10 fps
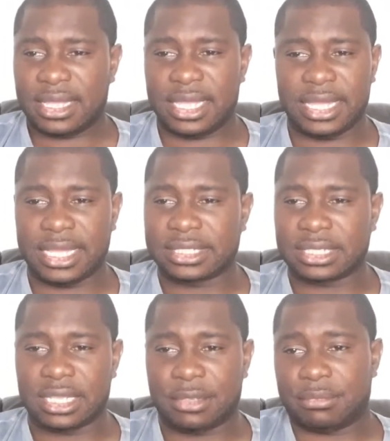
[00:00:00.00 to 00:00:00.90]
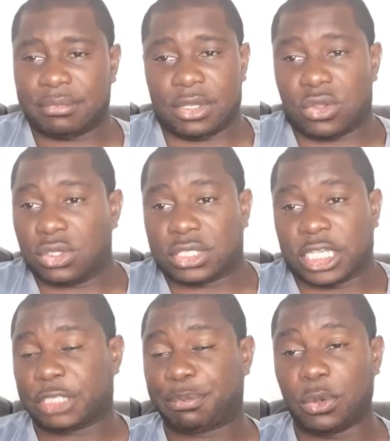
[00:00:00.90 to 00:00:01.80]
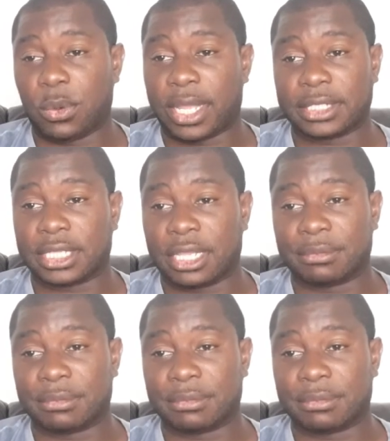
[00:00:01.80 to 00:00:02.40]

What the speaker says: It is a contact sport, and